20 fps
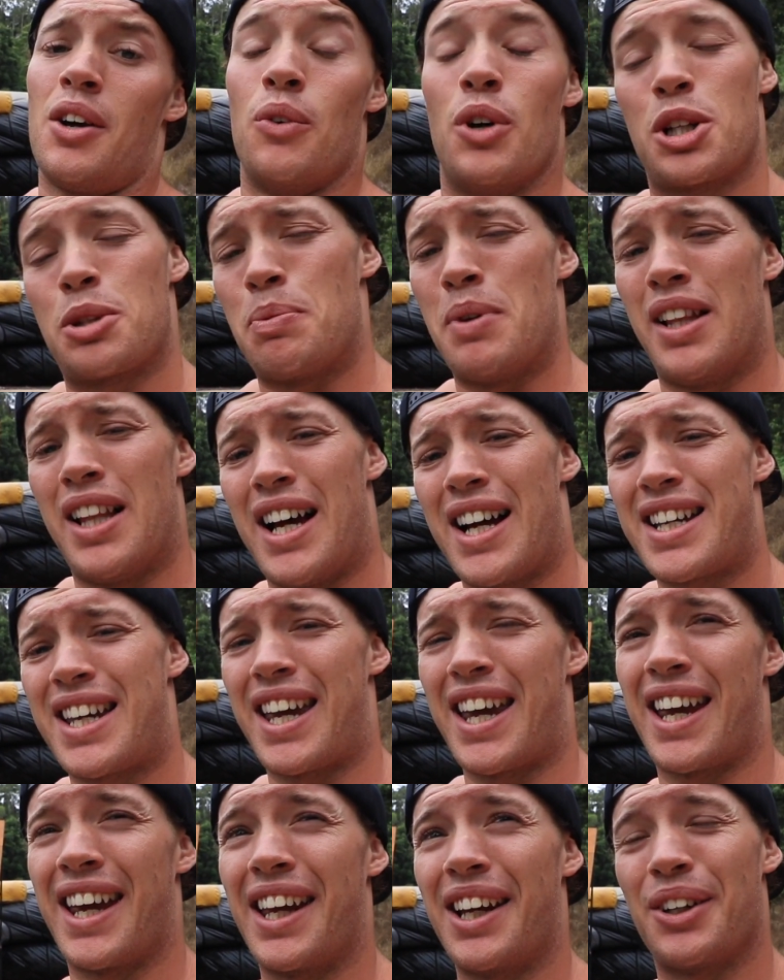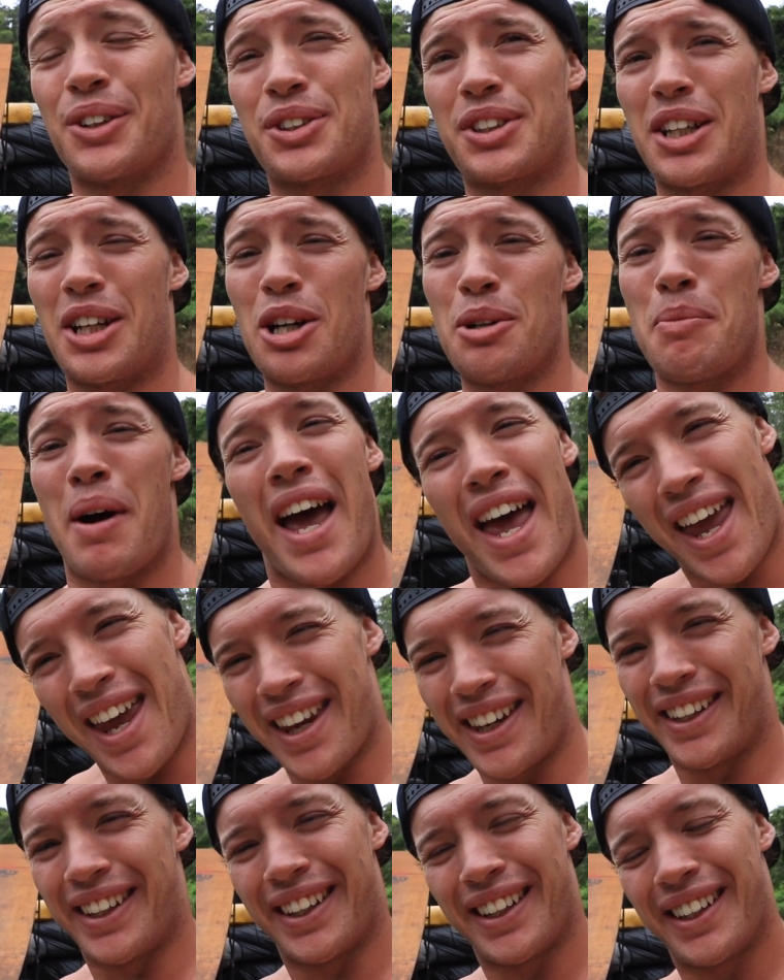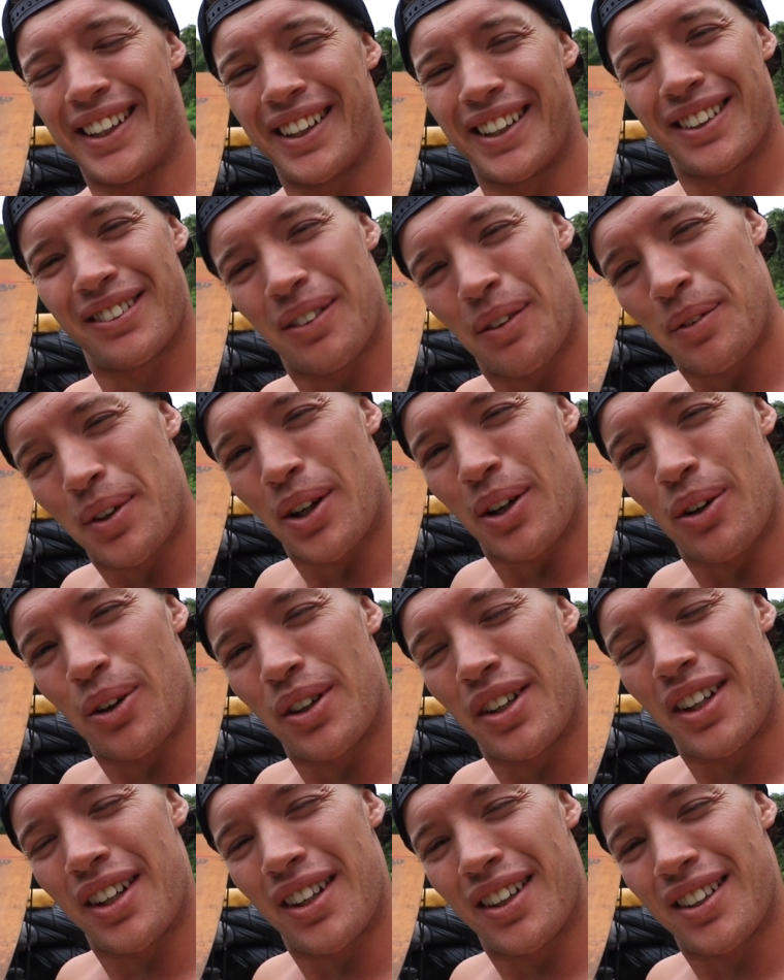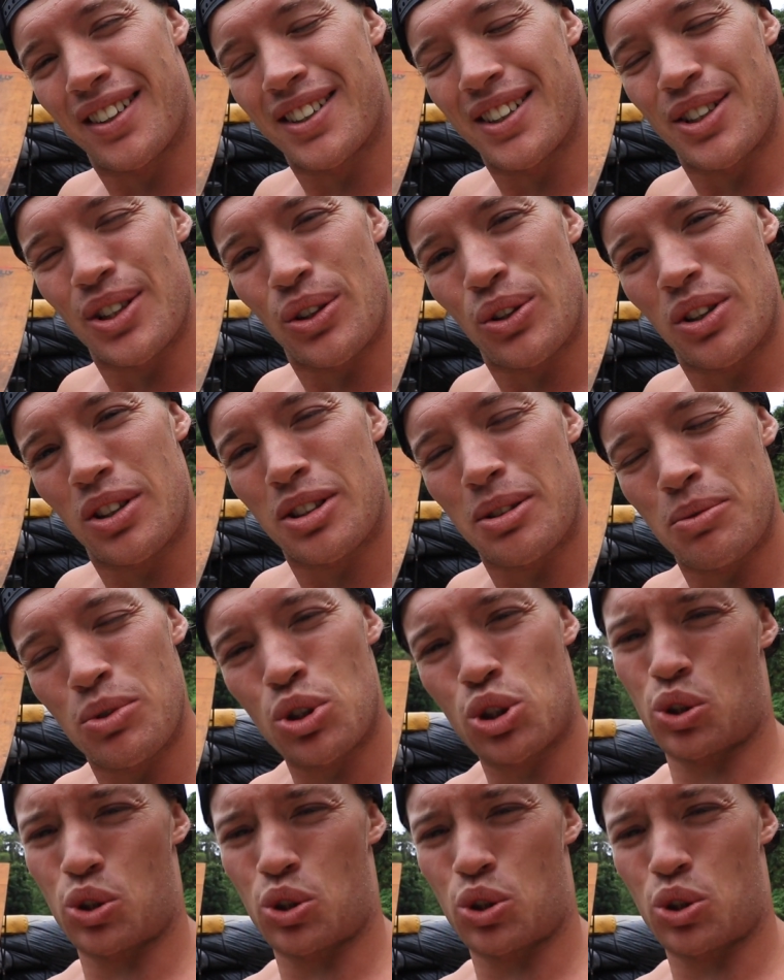wish me luck and I'll see you on my head when we're going to do some new